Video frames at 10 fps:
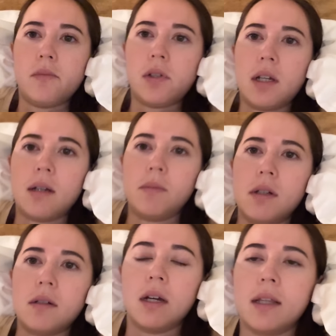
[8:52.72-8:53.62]
So yeah, I'm
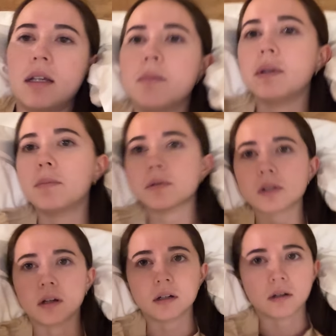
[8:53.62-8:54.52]
here. And then people
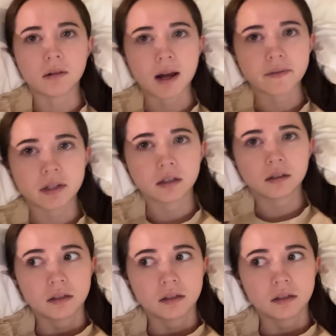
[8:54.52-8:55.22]
start arriving.